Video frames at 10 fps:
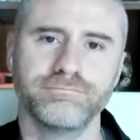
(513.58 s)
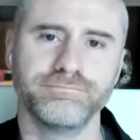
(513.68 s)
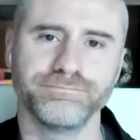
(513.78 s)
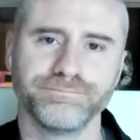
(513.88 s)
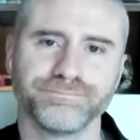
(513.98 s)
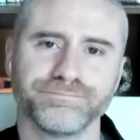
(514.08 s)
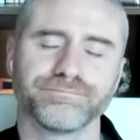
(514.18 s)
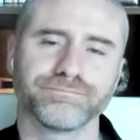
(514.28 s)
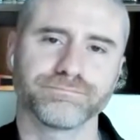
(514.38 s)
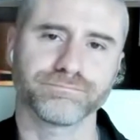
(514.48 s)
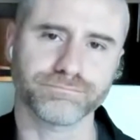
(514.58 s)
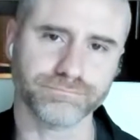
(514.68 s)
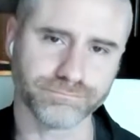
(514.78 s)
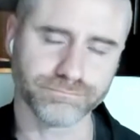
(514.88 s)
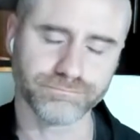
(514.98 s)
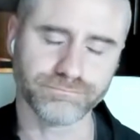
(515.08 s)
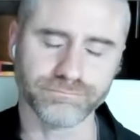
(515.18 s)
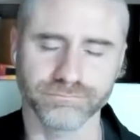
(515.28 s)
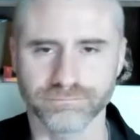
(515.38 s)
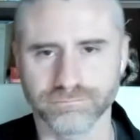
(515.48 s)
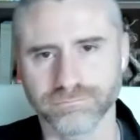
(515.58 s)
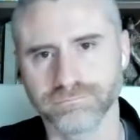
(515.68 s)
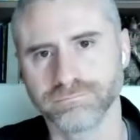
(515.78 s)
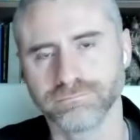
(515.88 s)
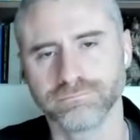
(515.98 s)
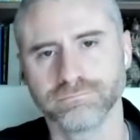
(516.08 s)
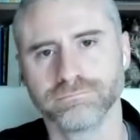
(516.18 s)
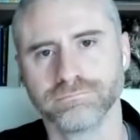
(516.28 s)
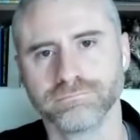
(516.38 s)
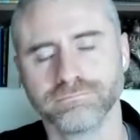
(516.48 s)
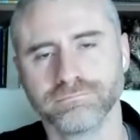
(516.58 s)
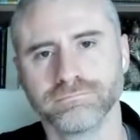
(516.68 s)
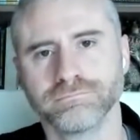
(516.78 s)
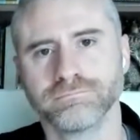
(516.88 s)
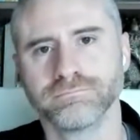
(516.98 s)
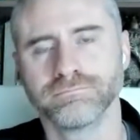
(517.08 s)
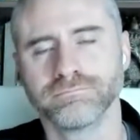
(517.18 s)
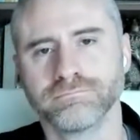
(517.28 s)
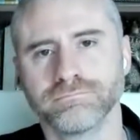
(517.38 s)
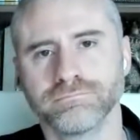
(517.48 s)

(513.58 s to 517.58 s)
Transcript: The person shown says nothing.